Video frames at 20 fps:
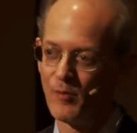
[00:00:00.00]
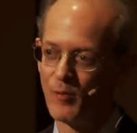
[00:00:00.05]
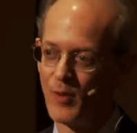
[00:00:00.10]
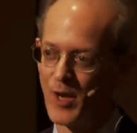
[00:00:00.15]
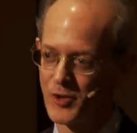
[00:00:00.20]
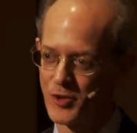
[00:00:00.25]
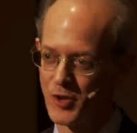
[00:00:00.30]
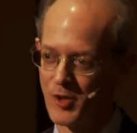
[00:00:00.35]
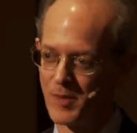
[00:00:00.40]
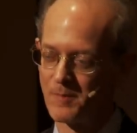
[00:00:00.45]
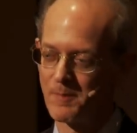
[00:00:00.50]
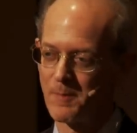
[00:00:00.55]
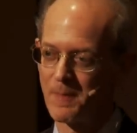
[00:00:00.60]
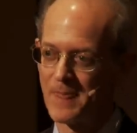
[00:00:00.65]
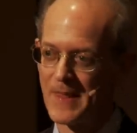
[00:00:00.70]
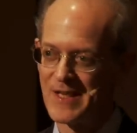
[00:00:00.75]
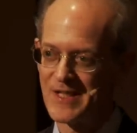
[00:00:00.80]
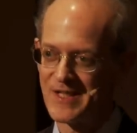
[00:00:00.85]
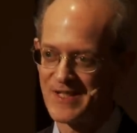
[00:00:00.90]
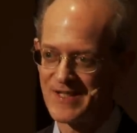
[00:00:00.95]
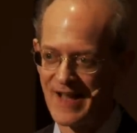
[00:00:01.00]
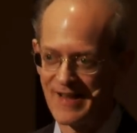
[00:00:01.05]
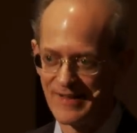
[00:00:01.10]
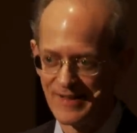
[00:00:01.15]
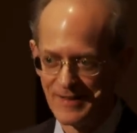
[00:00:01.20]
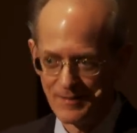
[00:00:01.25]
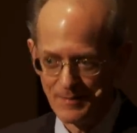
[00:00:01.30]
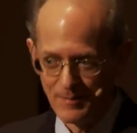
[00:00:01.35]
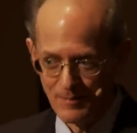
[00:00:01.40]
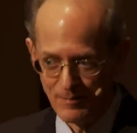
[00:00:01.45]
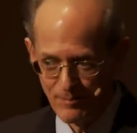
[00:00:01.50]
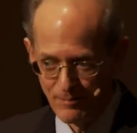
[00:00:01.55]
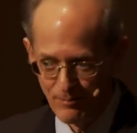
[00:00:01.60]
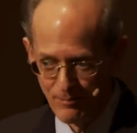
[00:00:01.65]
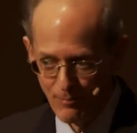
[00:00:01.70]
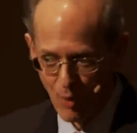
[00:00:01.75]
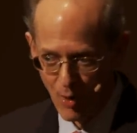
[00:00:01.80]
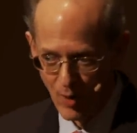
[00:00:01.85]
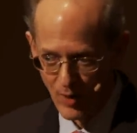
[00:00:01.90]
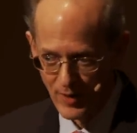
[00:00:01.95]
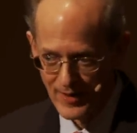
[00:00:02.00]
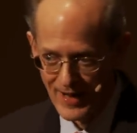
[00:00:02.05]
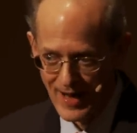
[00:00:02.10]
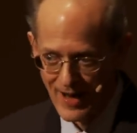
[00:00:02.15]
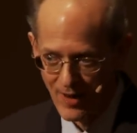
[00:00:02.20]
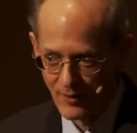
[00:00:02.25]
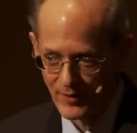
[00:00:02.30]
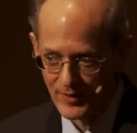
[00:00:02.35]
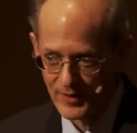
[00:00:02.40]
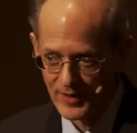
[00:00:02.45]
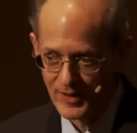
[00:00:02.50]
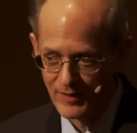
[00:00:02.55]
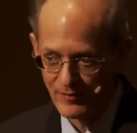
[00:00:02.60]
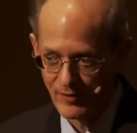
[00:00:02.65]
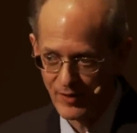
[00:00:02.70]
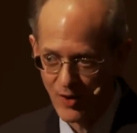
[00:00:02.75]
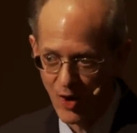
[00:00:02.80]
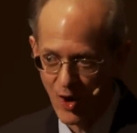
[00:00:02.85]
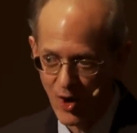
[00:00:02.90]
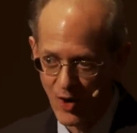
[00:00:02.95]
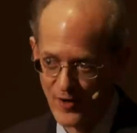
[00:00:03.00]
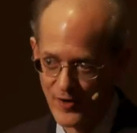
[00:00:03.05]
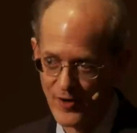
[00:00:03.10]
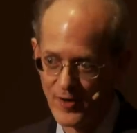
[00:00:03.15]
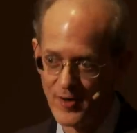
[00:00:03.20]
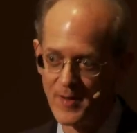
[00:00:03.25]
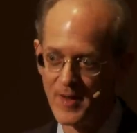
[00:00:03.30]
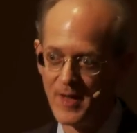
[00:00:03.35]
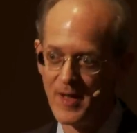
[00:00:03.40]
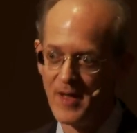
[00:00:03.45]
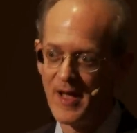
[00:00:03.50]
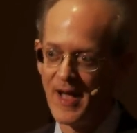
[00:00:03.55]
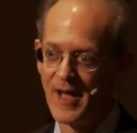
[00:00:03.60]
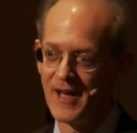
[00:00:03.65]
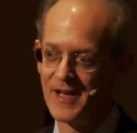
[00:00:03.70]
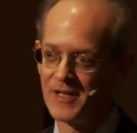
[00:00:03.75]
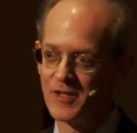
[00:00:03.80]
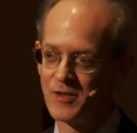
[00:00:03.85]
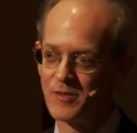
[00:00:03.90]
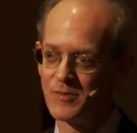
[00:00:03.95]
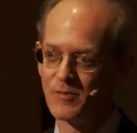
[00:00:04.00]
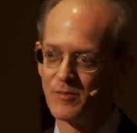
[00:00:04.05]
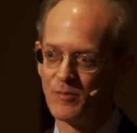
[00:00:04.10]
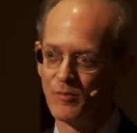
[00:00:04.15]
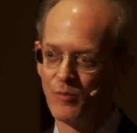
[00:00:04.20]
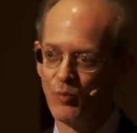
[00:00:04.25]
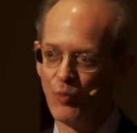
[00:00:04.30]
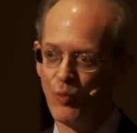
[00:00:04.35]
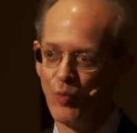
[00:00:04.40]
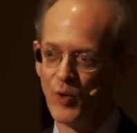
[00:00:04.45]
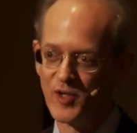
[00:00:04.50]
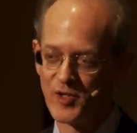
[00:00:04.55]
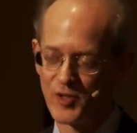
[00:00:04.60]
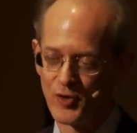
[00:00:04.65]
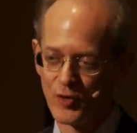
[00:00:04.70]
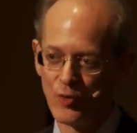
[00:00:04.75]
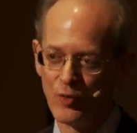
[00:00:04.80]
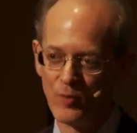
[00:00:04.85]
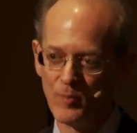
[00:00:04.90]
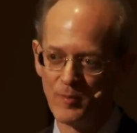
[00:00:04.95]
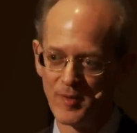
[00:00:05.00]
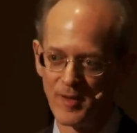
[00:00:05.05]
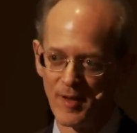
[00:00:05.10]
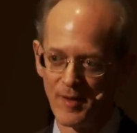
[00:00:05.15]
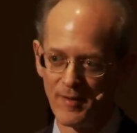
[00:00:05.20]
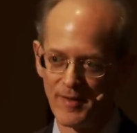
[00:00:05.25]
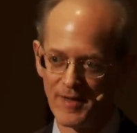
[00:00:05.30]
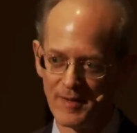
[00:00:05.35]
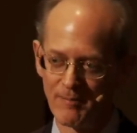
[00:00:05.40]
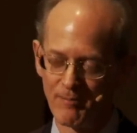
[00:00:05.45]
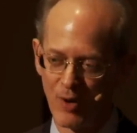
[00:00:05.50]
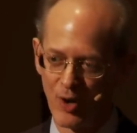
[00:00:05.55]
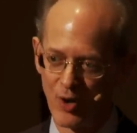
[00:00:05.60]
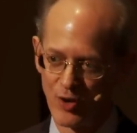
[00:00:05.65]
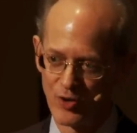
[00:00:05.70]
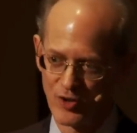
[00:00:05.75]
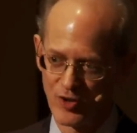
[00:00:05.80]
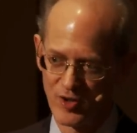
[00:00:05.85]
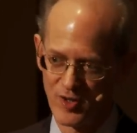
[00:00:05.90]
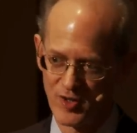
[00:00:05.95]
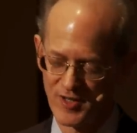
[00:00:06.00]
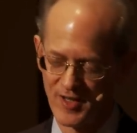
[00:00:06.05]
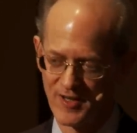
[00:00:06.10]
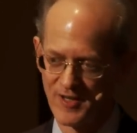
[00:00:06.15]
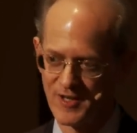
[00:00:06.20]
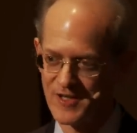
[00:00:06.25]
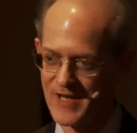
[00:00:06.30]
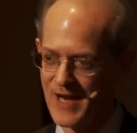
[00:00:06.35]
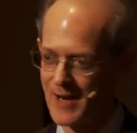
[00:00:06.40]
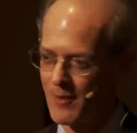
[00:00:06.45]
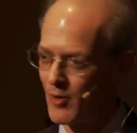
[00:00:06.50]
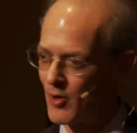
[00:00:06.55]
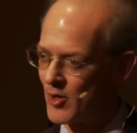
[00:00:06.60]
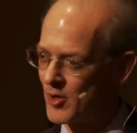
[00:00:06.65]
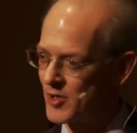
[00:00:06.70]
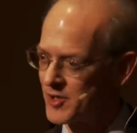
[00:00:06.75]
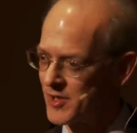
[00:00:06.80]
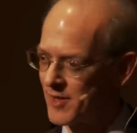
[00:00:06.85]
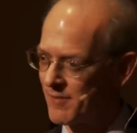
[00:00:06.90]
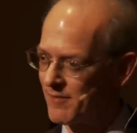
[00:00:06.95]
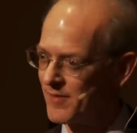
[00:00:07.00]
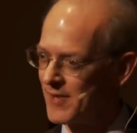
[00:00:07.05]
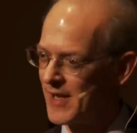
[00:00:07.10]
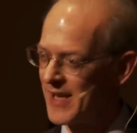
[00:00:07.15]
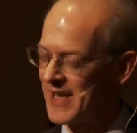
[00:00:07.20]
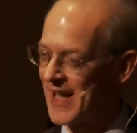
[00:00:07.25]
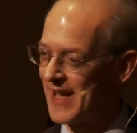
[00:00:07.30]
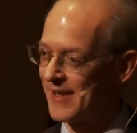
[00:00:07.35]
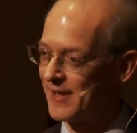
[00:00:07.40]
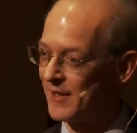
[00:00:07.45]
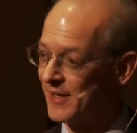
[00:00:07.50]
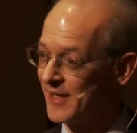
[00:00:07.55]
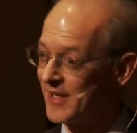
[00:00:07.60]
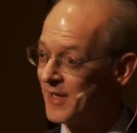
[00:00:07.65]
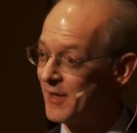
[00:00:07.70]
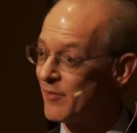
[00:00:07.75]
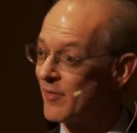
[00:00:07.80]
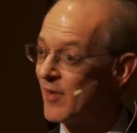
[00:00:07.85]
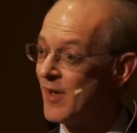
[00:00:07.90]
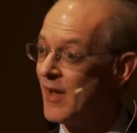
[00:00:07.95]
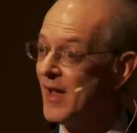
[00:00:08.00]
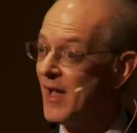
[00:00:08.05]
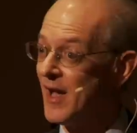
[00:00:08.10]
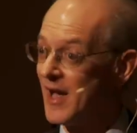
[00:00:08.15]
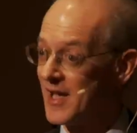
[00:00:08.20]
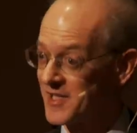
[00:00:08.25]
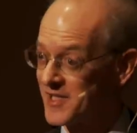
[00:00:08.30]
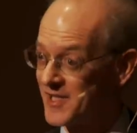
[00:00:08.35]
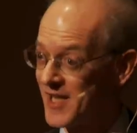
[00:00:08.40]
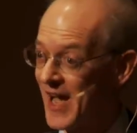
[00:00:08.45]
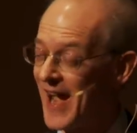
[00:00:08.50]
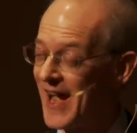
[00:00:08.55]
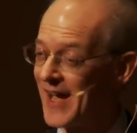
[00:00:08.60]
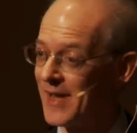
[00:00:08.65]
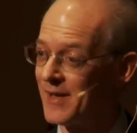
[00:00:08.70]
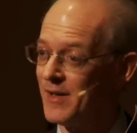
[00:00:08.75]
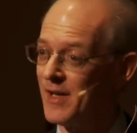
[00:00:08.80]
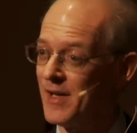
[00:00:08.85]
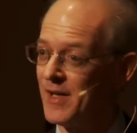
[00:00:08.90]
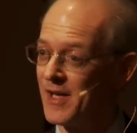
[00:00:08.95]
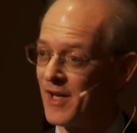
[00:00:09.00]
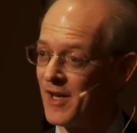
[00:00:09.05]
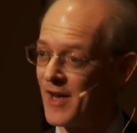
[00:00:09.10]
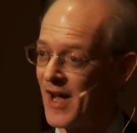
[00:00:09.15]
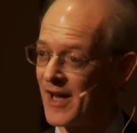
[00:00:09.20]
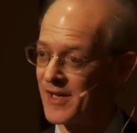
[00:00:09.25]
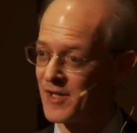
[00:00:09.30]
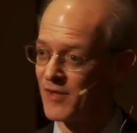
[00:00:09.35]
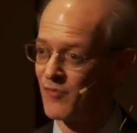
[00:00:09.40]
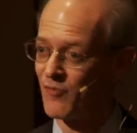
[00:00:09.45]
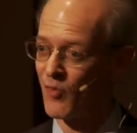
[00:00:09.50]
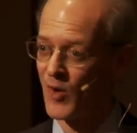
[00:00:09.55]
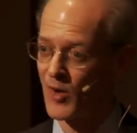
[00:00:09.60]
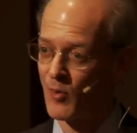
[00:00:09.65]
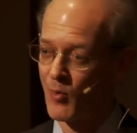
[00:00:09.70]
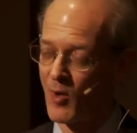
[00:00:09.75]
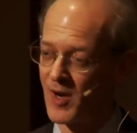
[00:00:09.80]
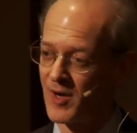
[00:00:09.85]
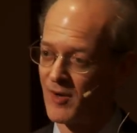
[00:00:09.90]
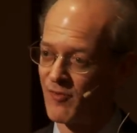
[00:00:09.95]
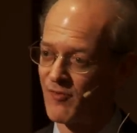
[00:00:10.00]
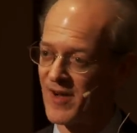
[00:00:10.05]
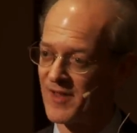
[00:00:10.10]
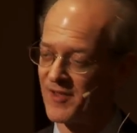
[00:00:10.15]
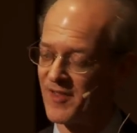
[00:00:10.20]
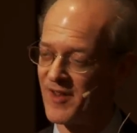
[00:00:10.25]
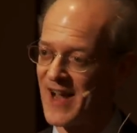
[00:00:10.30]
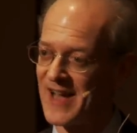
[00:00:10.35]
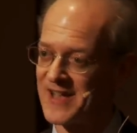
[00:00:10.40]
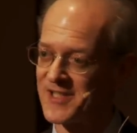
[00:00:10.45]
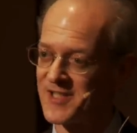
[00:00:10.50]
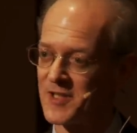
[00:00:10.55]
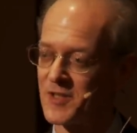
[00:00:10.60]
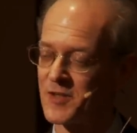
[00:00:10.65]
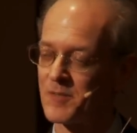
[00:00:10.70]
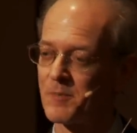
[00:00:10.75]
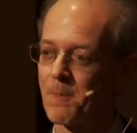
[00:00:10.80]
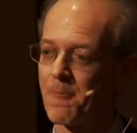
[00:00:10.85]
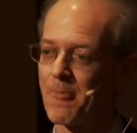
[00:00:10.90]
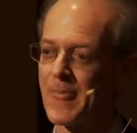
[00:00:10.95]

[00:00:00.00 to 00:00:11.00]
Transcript: Russia, Stalin bore down even harder, and he resumed the purges and the terrors of, that he had to leave aside in 1941 to fight the Nazis.